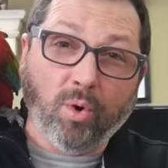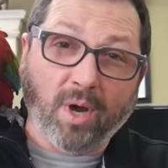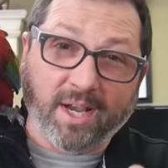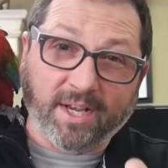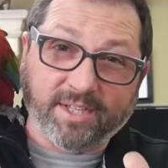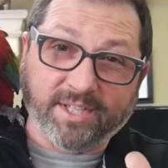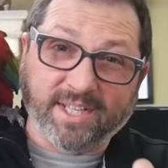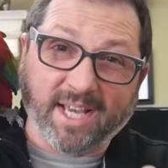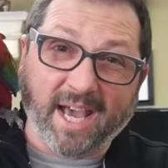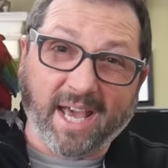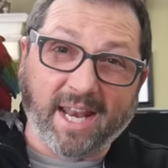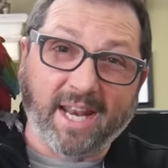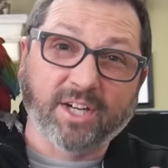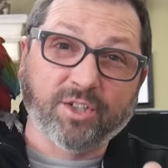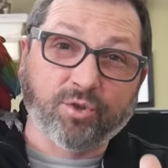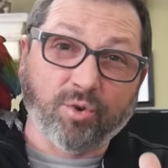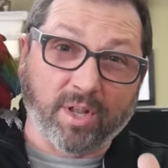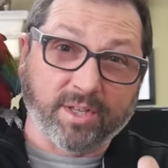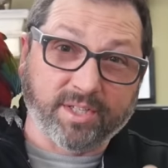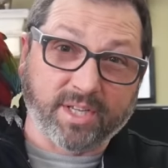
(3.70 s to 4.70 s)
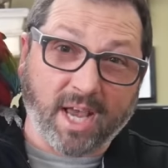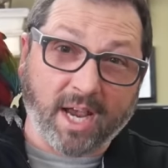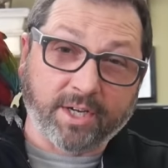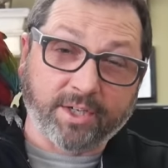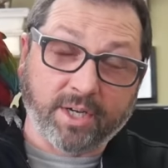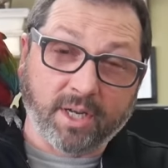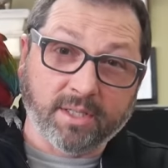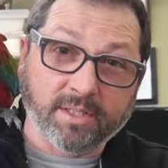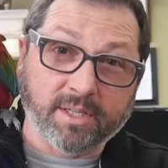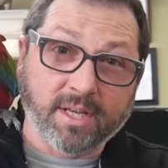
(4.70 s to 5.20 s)
exciting
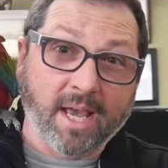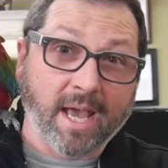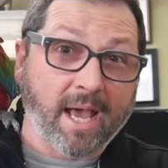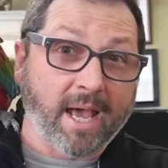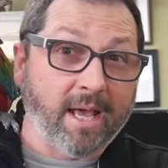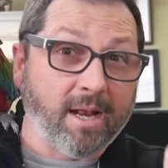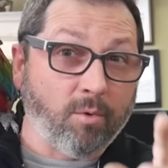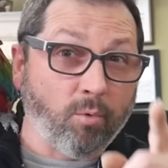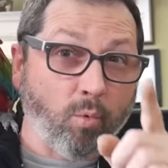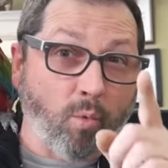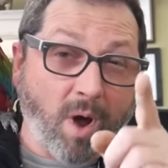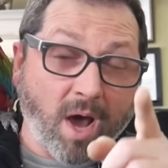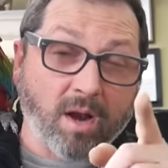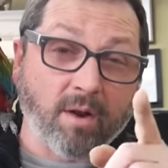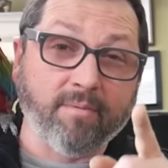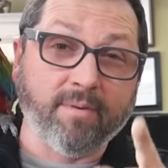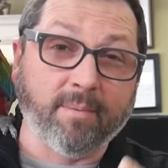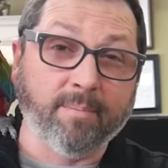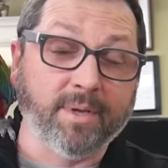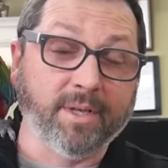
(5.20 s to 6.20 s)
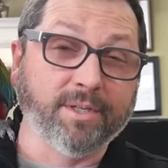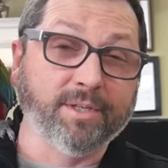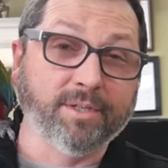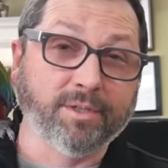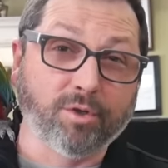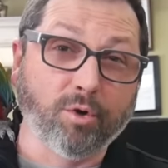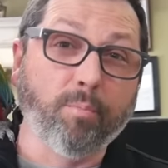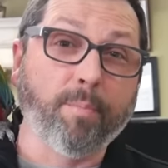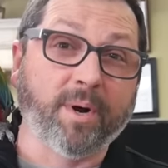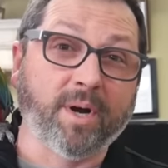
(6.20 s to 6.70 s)
transactions, and one of them is
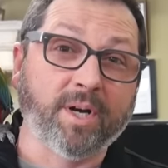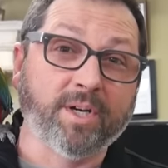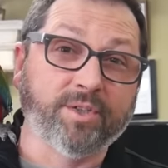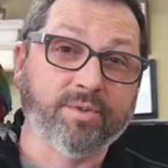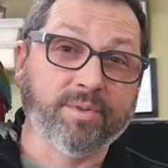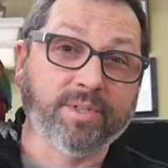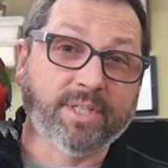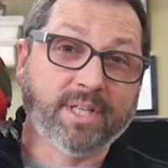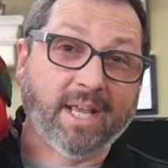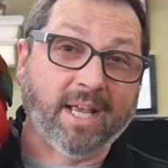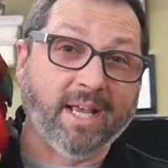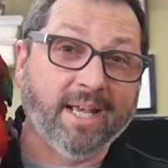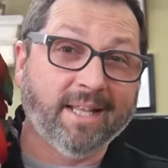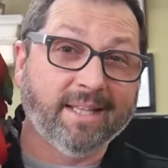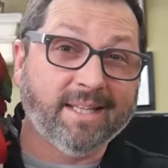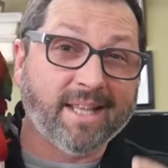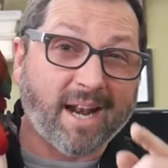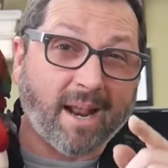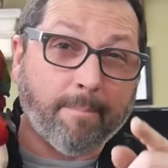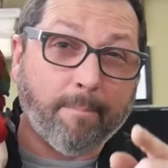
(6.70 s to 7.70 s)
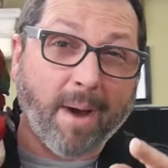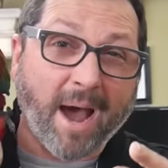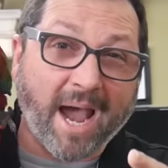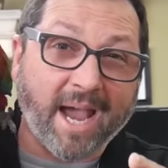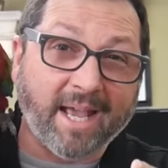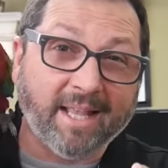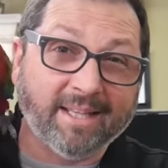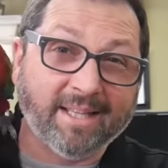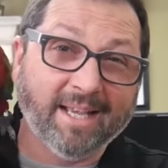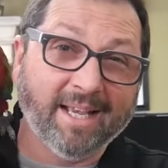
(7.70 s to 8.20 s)
super interesting. Did I
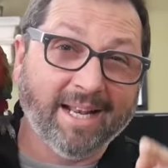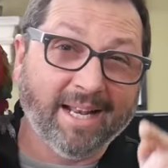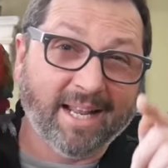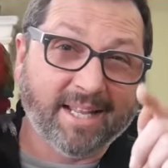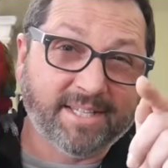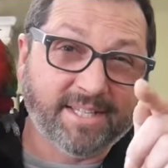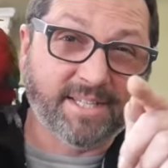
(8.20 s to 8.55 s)
buy it? Let's